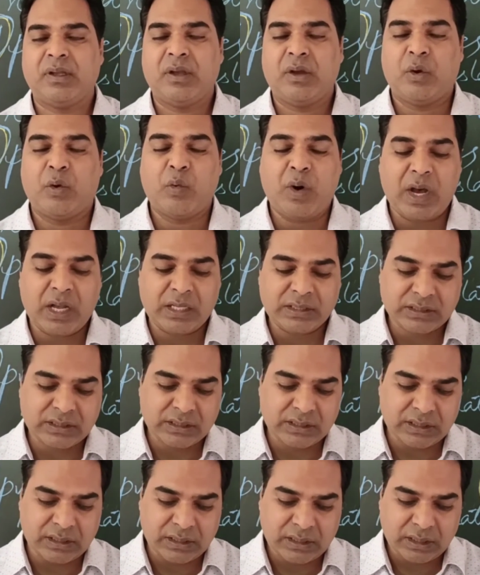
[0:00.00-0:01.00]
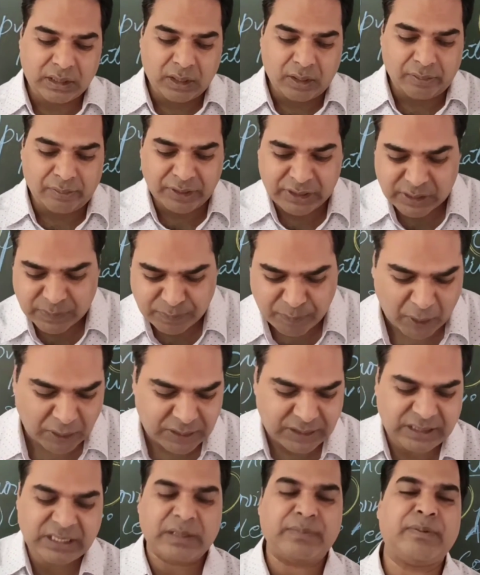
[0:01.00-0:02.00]
was
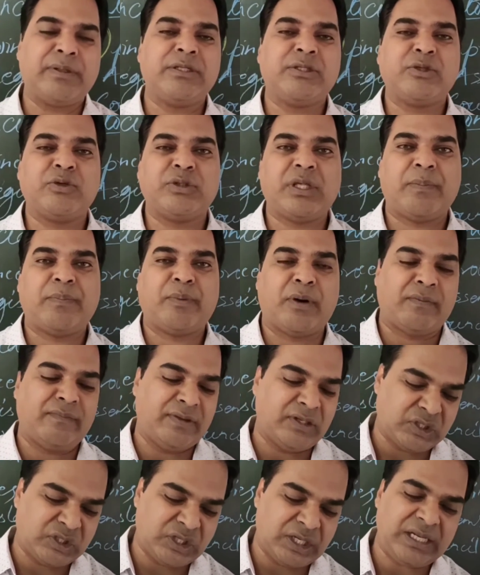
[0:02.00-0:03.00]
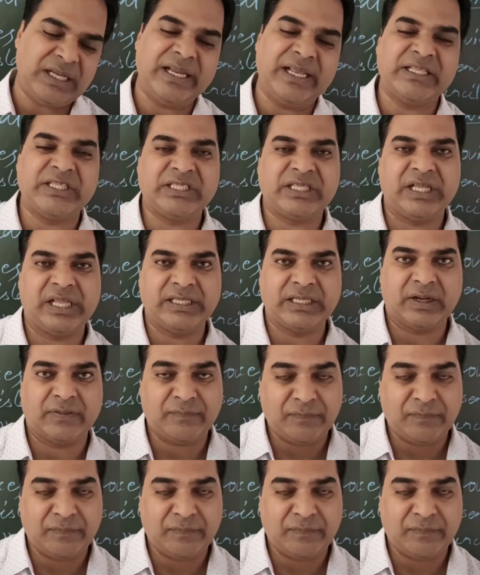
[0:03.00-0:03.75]
responsible to the provincial legislature.